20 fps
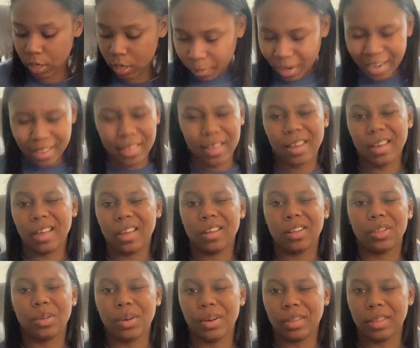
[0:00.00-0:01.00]
I think I
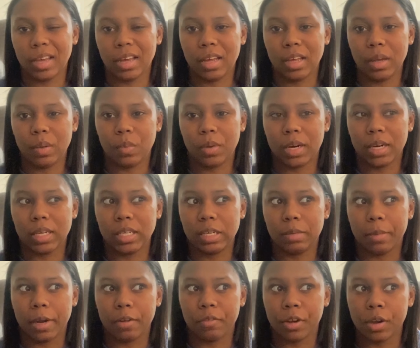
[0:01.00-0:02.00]
included that when I did
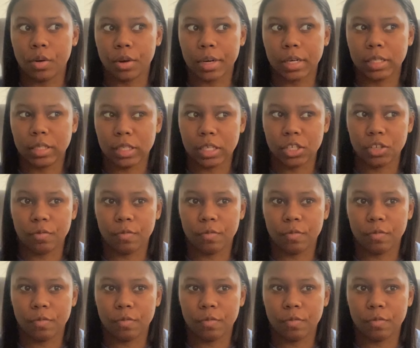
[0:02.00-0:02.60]
my reorganization